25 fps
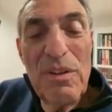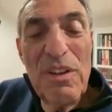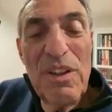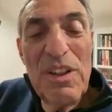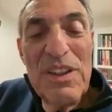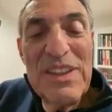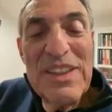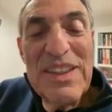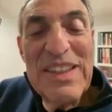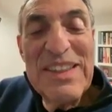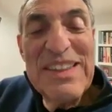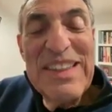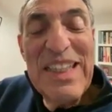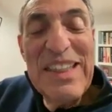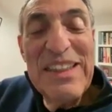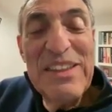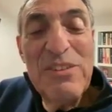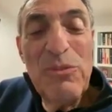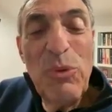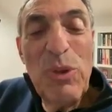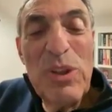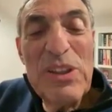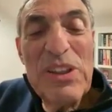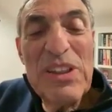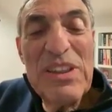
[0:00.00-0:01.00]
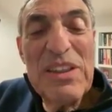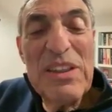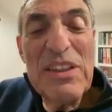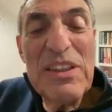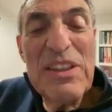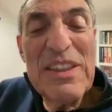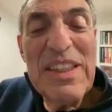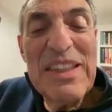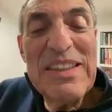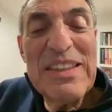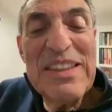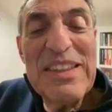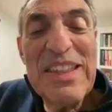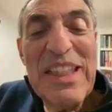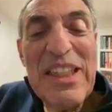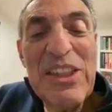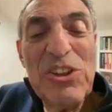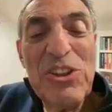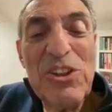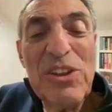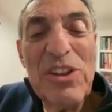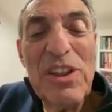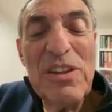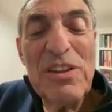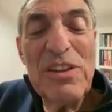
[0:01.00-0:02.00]
What's the
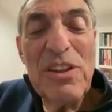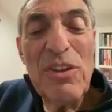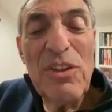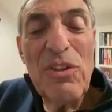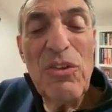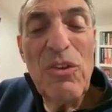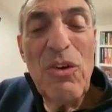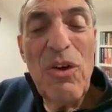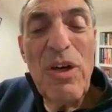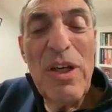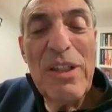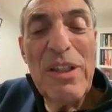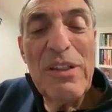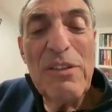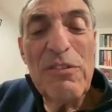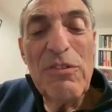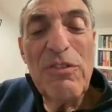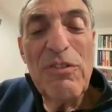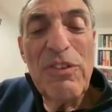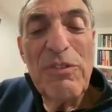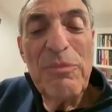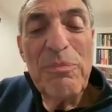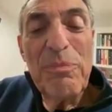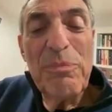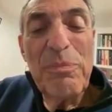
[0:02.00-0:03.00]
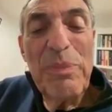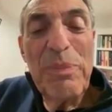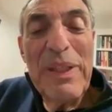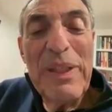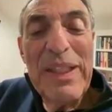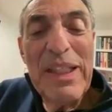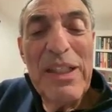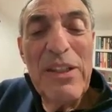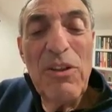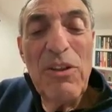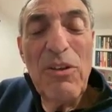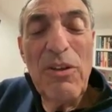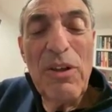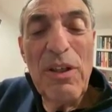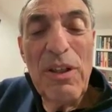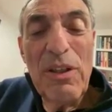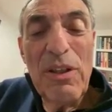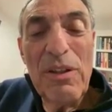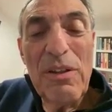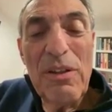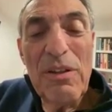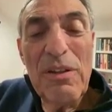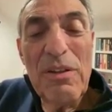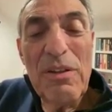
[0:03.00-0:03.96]
sensation and the thought of being in awe?